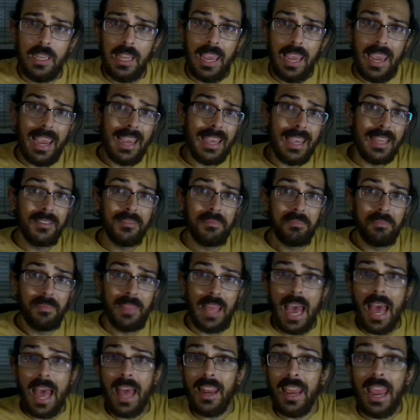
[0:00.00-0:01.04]
and
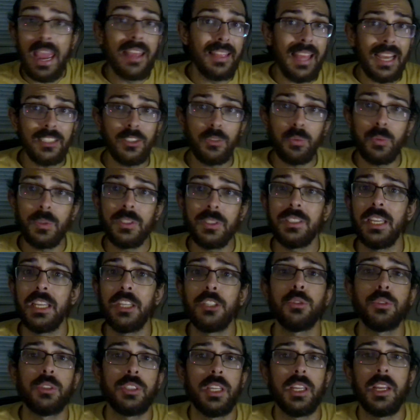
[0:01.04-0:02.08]
that and that's what's
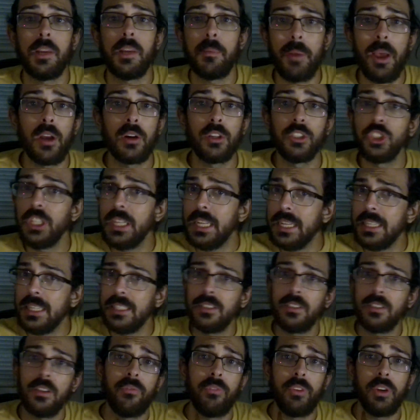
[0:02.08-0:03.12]
interesting about her she
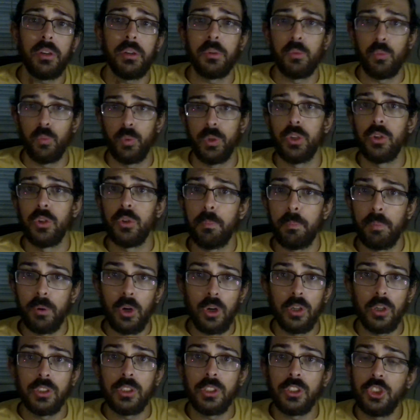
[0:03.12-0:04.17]
is a very real
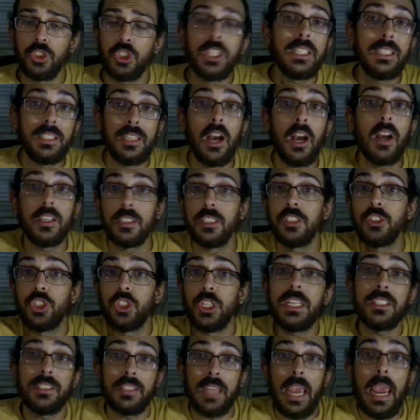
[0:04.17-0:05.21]
per she does she
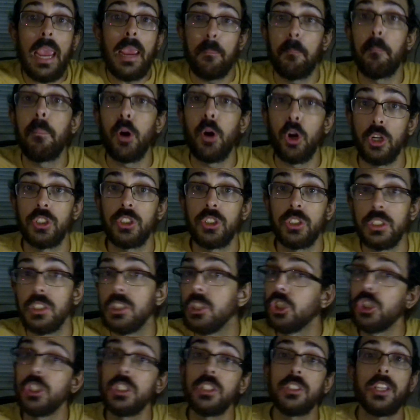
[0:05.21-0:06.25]
is a person
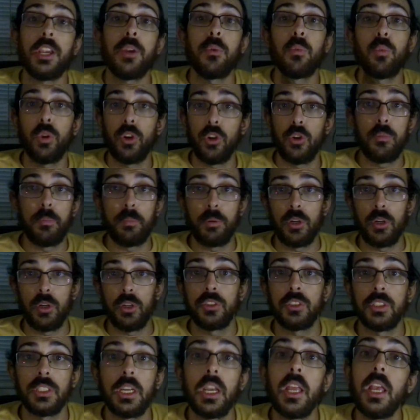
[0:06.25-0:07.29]
she is a real
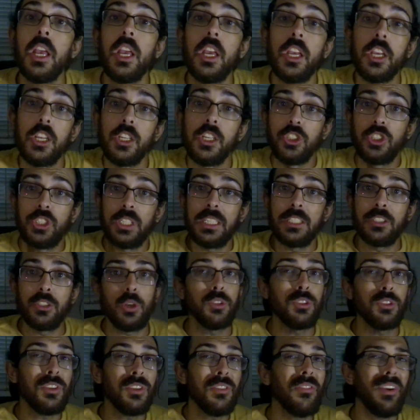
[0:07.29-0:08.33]
person she is
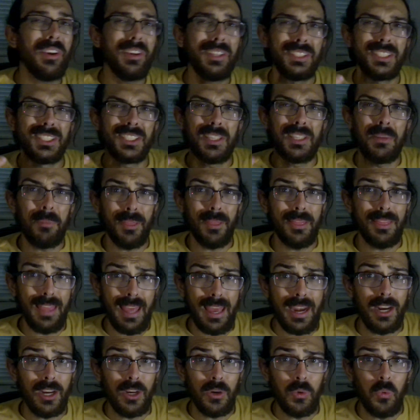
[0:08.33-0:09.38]
also a very
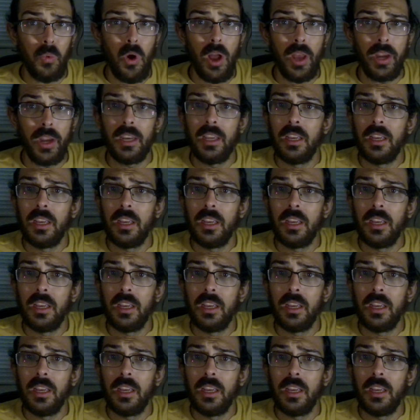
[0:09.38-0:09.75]
sympathetic one